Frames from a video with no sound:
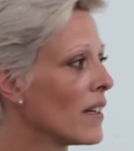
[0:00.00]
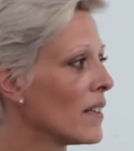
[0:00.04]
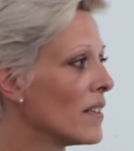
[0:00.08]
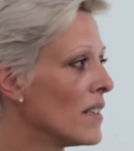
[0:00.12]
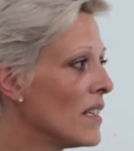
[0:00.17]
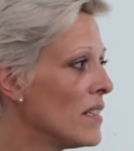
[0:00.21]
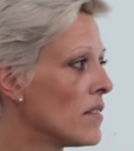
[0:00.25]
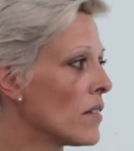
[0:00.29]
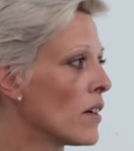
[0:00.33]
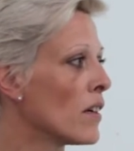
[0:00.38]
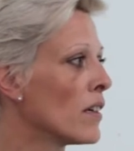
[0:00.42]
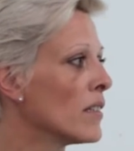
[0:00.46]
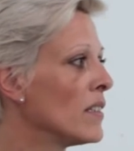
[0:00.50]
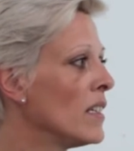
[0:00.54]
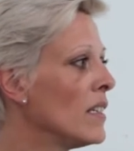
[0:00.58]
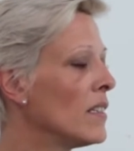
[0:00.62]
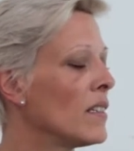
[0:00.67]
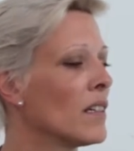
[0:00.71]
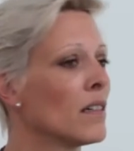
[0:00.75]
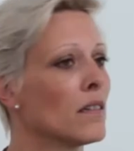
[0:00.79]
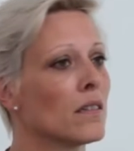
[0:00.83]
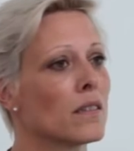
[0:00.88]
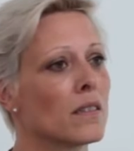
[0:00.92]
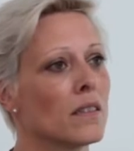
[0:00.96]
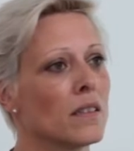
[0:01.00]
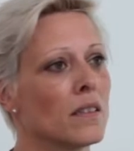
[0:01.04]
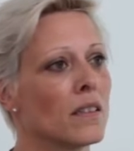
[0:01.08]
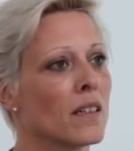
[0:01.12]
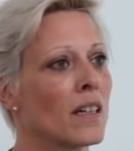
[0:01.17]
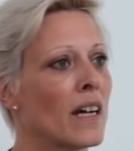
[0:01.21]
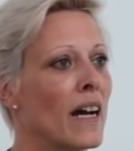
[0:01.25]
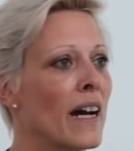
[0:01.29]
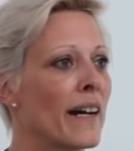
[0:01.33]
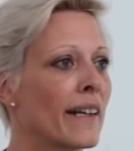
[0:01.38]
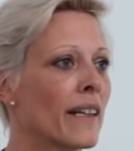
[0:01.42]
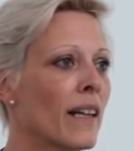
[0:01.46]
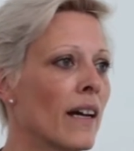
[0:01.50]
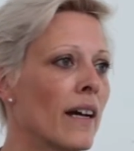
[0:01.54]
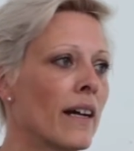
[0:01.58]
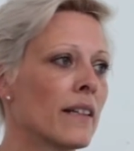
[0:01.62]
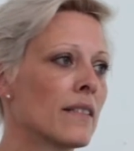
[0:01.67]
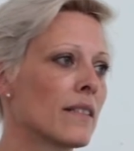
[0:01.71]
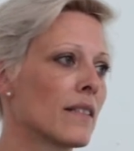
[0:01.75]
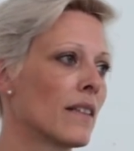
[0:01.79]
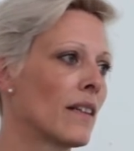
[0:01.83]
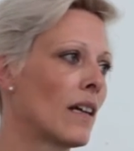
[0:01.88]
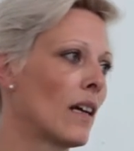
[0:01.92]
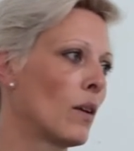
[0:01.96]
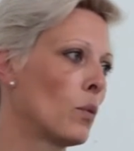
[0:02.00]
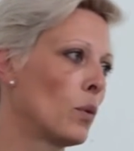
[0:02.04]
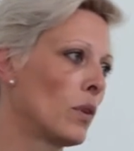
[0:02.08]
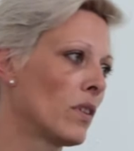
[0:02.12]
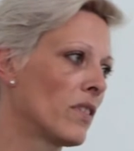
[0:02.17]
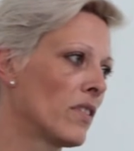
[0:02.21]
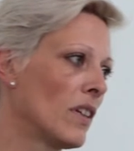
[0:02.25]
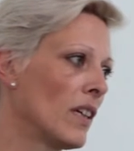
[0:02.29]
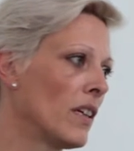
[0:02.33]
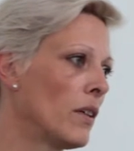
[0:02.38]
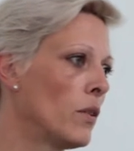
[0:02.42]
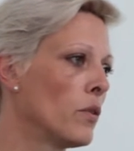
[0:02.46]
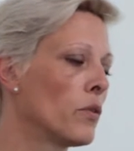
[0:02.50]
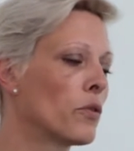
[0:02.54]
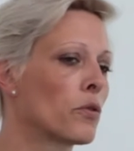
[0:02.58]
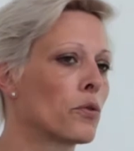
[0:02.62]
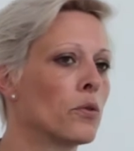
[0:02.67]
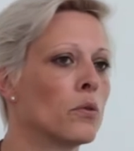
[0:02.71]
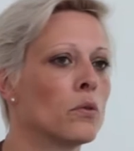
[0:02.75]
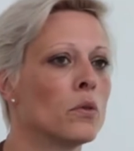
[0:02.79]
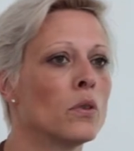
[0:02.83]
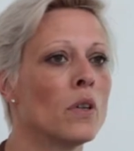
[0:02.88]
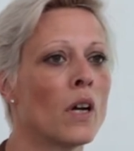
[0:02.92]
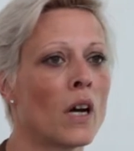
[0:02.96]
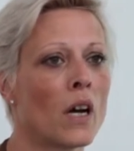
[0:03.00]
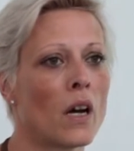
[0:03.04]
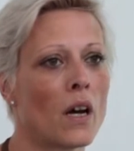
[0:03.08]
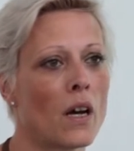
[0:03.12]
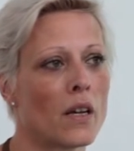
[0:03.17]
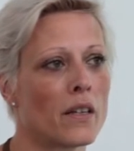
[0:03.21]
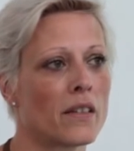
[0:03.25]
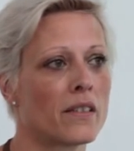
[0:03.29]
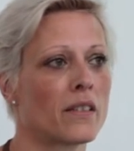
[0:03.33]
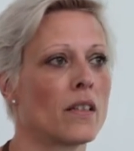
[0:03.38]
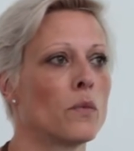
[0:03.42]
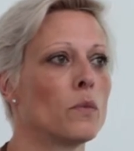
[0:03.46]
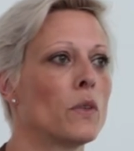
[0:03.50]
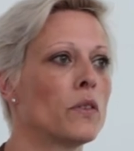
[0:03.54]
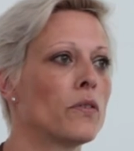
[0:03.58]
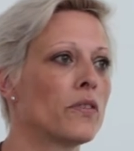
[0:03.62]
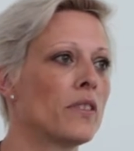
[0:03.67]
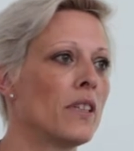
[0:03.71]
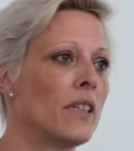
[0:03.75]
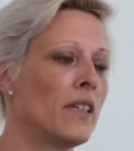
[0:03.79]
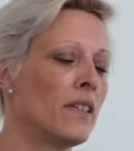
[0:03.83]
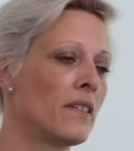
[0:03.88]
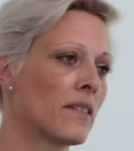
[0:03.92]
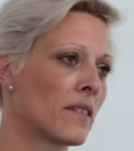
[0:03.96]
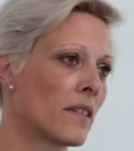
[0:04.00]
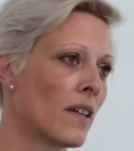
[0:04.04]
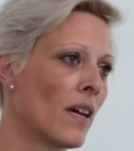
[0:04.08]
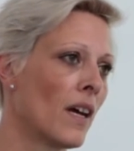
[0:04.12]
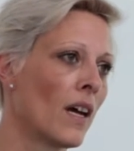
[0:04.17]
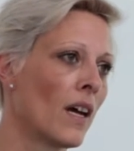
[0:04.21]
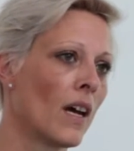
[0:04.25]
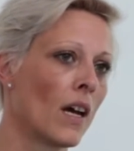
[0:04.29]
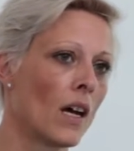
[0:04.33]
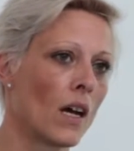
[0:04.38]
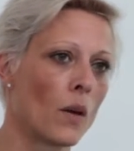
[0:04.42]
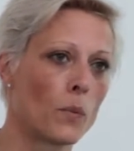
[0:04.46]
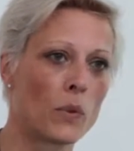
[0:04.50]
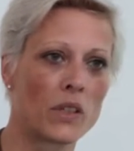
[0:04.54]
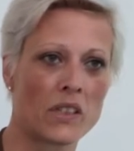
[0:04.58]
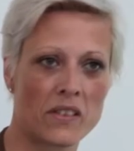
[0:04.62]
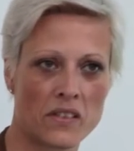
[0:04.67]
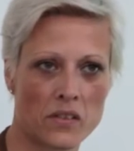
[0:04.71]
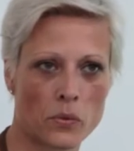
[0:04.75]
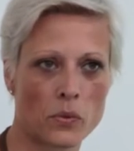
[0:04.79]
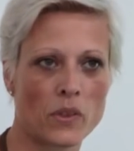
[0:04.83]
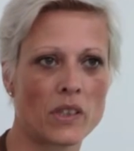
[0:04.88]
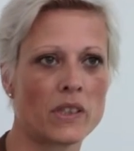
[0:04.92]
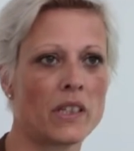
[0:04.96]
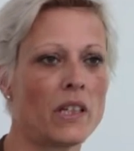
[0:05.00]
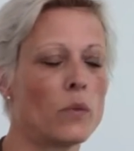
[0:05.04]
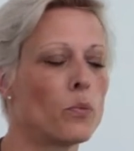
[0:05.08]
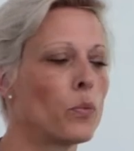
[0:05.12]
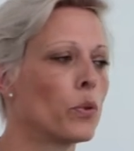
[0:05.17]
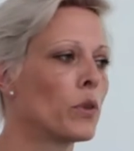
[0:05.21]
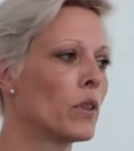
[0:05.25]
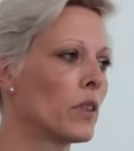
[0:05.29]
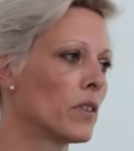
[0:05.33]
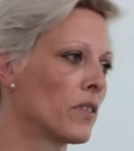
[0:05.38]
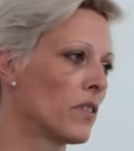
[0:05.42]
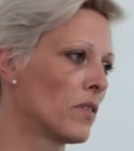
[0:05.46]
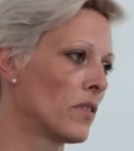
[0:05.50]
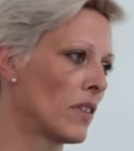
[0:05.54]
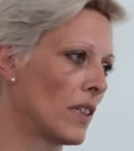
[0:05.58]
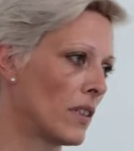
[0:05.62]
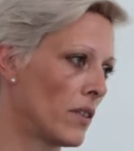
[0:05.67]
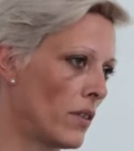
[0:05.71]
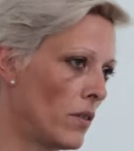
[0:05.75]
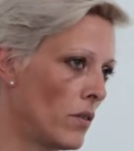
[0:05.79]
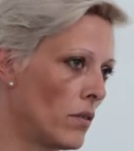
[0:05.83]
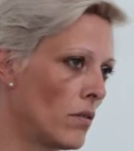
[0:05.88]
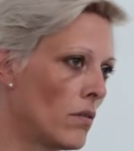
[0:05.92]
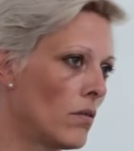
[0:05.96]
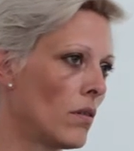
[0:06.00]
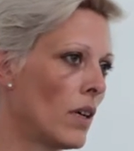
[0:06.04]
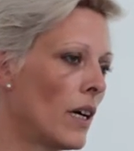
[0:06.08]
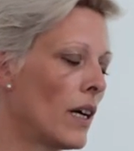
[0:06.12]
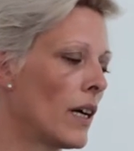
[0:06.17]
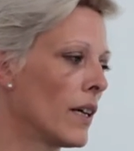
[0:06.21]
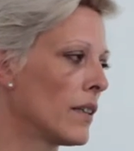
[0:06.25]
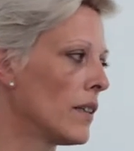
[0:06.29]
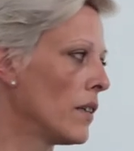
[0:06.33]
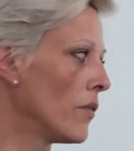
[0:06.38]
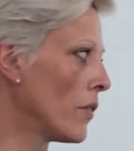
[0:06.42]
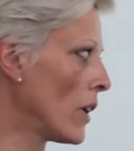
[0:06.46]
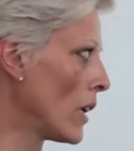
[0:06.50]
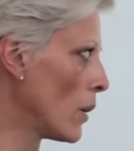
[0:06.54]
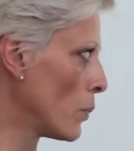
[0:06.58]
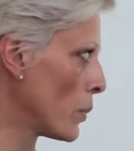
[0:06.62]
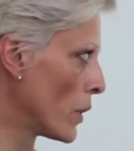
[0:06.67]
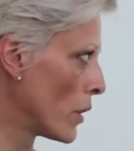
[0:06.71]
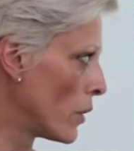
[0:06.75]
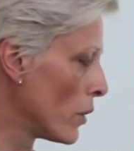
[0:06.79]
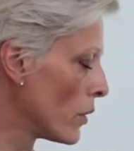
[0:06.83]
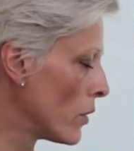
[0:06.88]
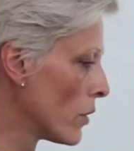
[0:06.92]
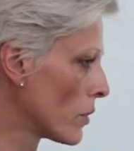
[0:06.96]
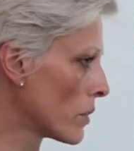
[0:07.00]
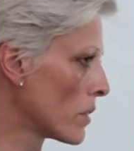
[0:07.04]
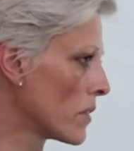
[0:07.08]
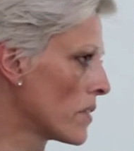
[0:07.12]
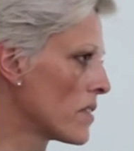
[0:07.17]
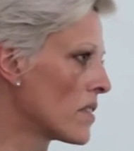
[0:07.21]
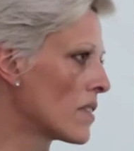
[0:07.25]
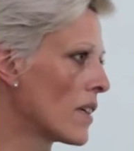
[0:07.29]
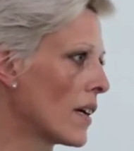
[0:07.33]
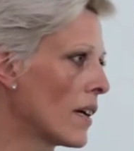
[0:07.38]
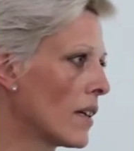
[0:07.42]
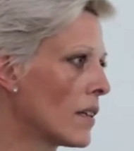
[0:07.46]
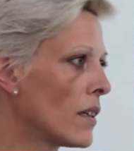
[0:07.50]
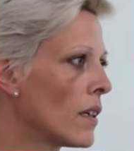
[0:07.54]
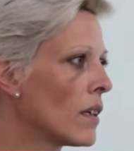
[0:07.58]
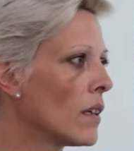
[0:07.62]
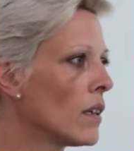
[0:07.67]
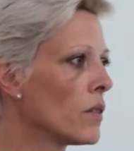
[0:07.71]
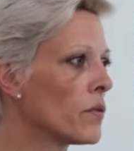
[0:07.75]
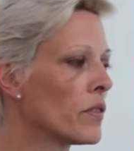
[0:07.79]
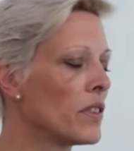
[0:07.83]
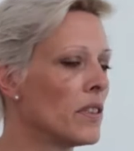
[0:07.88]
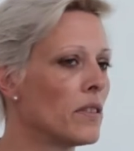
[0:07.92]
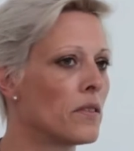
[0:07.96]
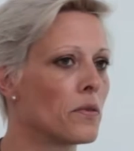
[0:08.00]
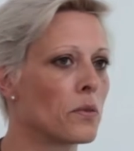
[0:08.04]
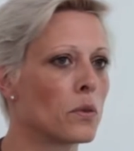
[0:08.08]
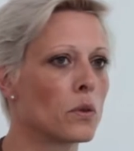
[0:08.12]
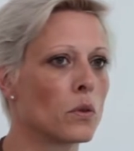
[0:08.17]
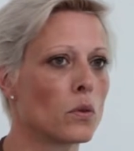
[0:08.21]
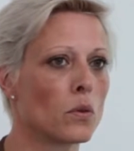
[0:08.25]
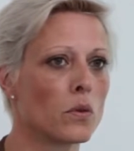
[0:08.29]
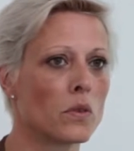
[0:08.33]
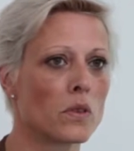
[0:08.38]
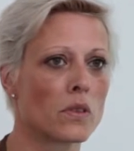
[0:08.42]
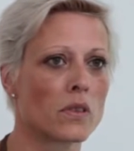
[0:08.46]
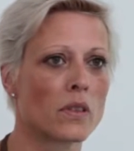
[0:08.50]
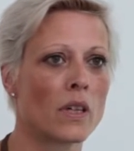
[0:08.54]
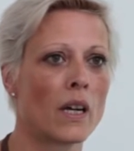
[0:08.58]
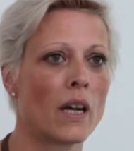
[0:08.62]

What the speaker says: These are detailed in the guidelines, and I will take you through some of these. But it's really important that you develop a good understanding of these rules